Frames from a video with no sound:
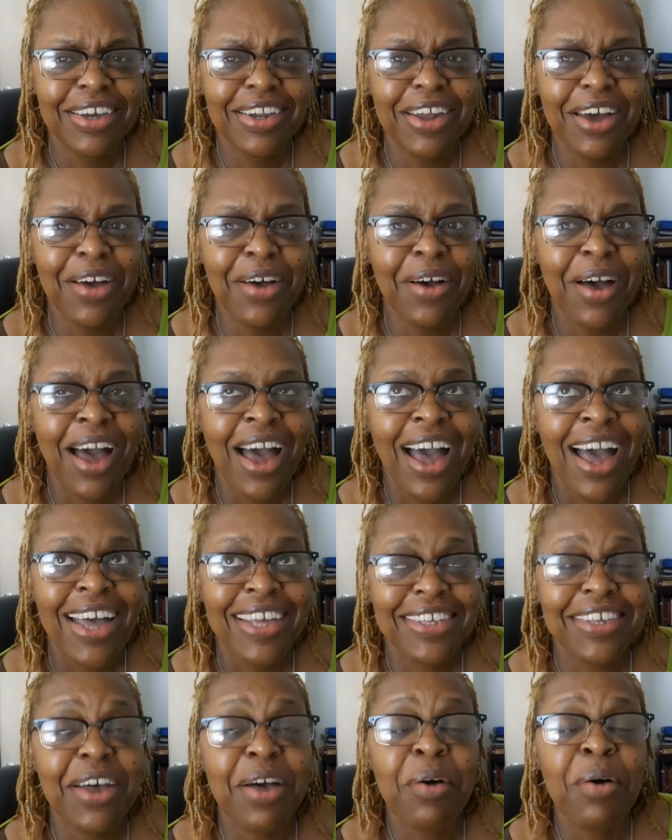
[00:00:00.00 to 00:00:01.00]
you know?
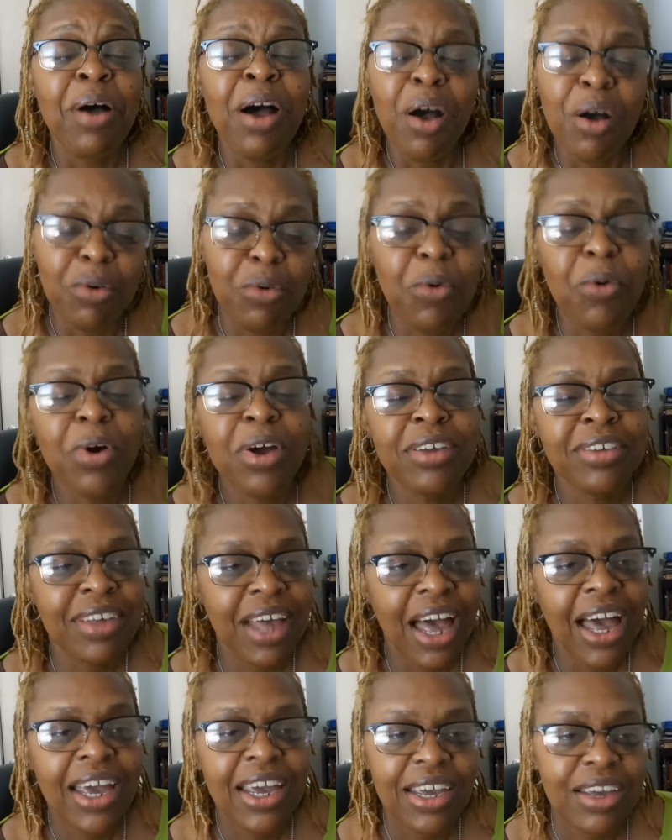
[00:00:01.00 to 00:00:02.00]
So, of
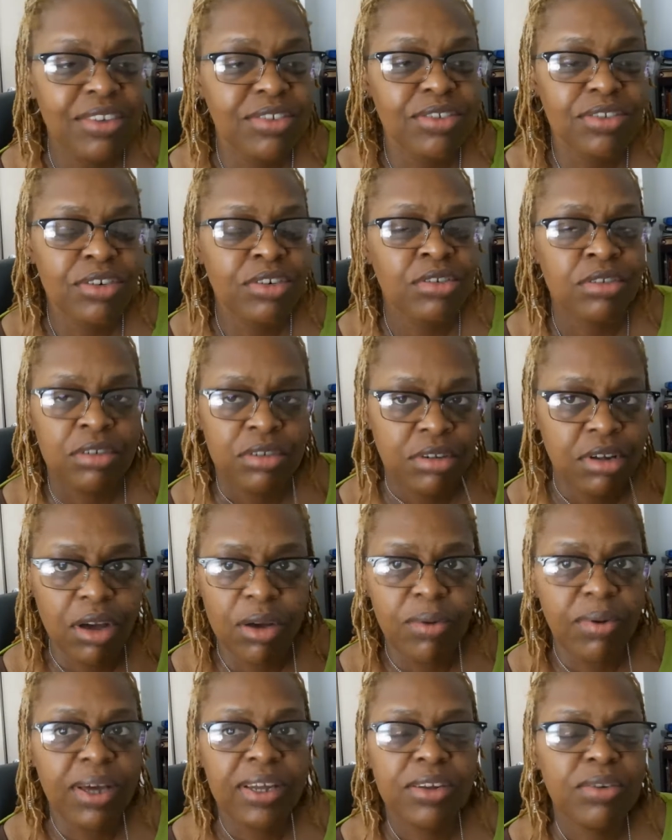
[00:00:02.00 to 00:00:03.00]
course, I answered,
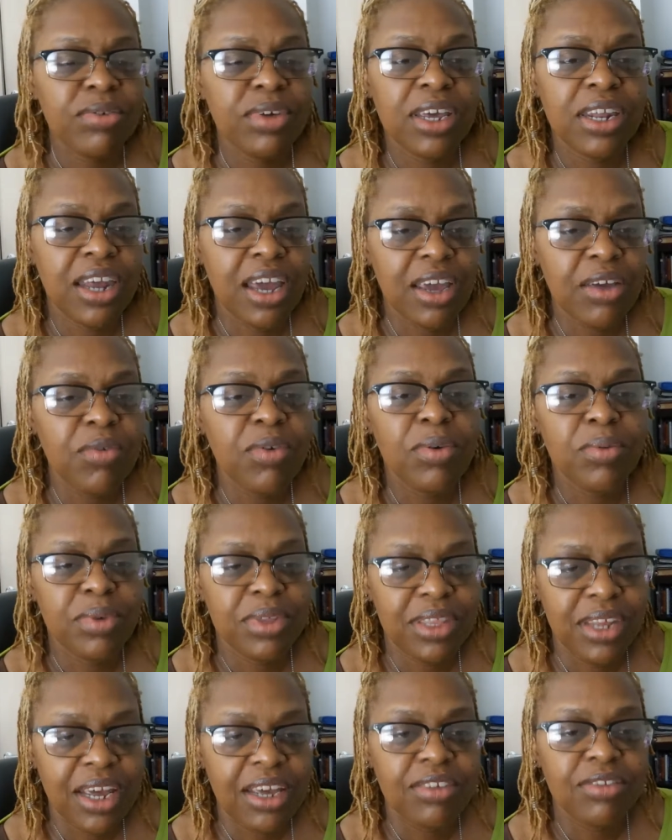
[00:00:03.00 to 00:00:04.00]
no, I don't get angry
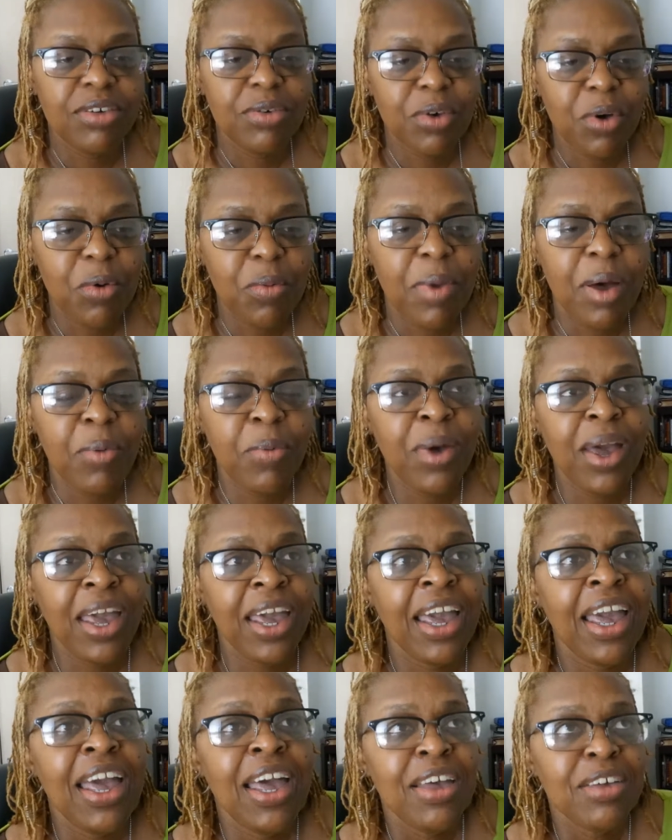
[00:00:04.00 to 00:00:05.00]
when things don't go my
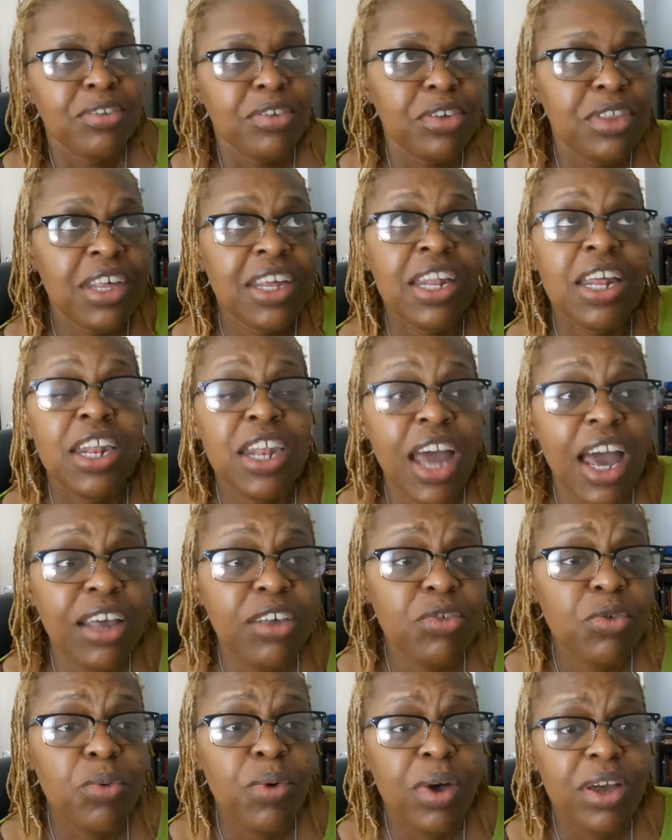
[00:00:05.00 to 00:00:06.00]
way. So then the
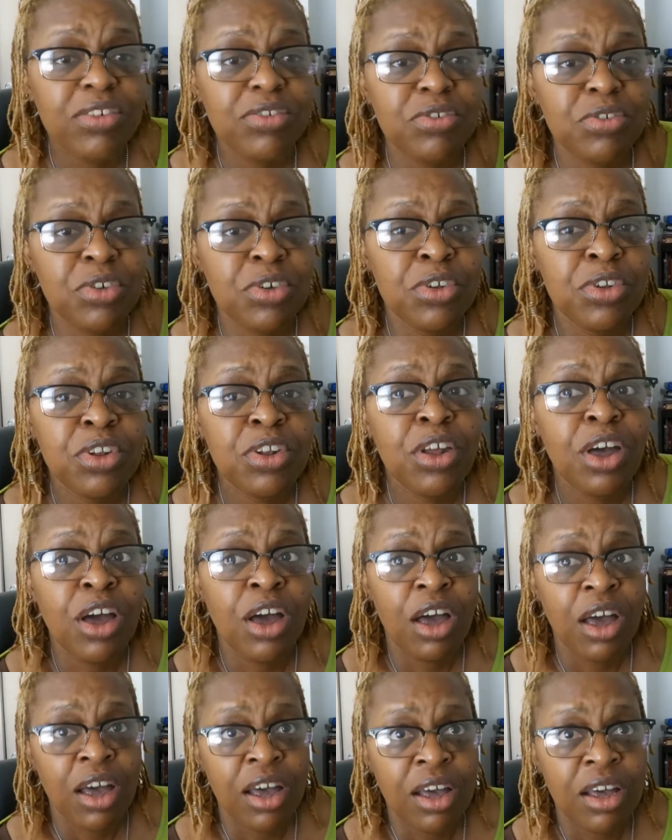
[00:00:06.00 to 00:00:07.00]
next question,
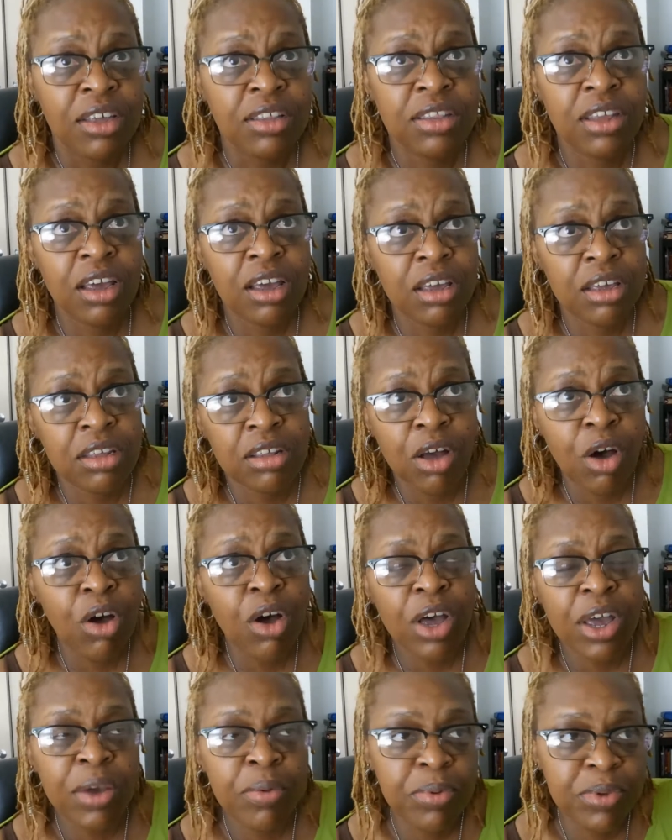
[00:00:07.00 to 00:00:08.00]

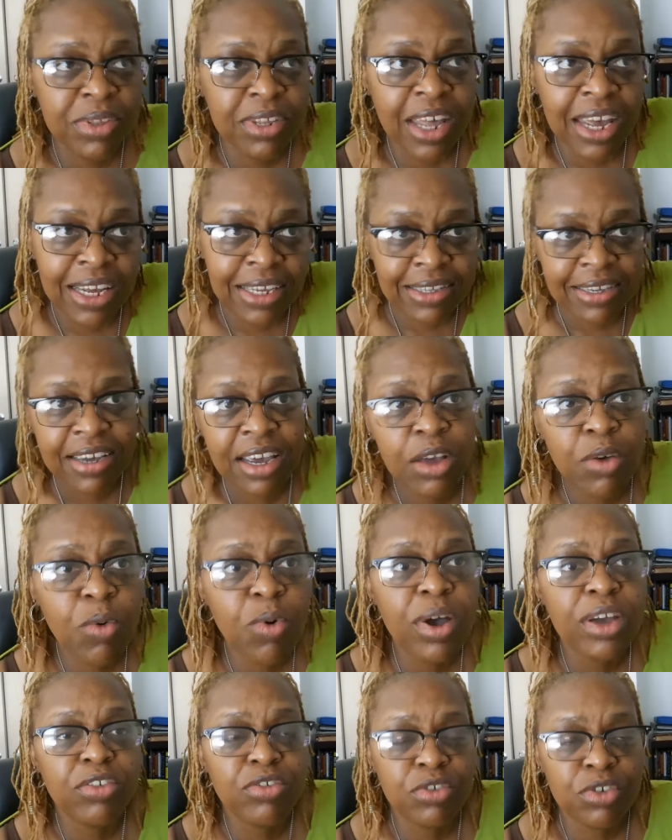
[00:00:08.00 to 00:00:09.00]
it was like 10
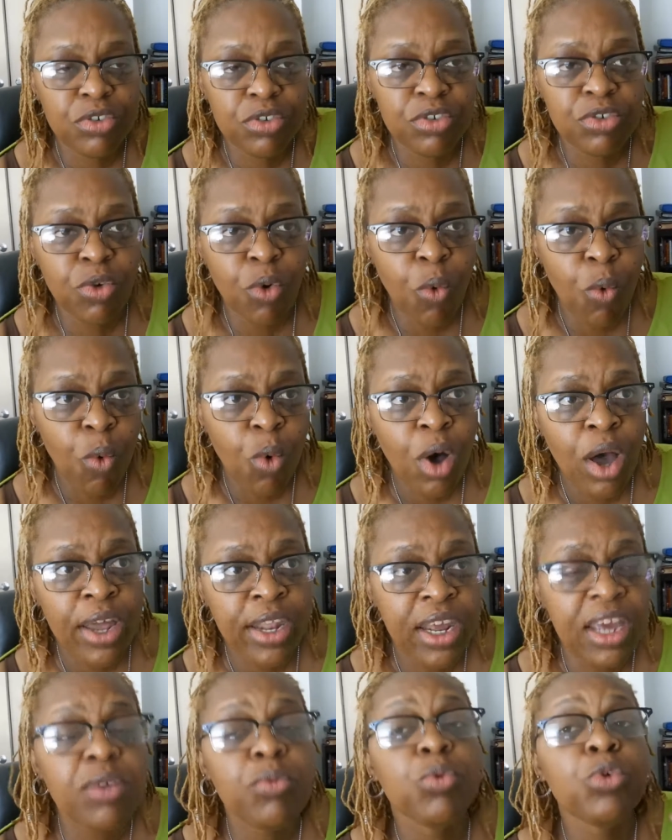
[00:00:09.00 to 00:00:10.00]
questions
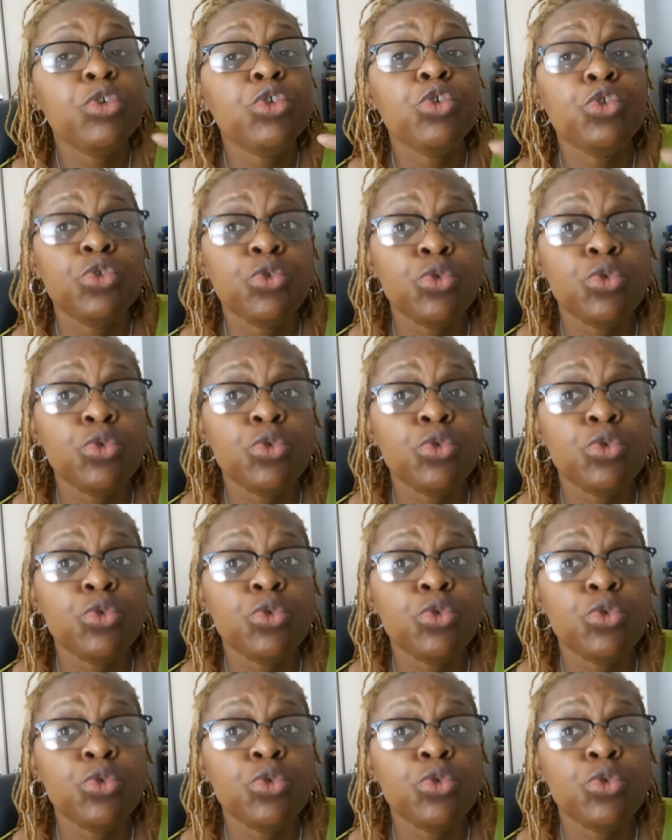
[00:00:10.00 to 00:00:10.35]
on, it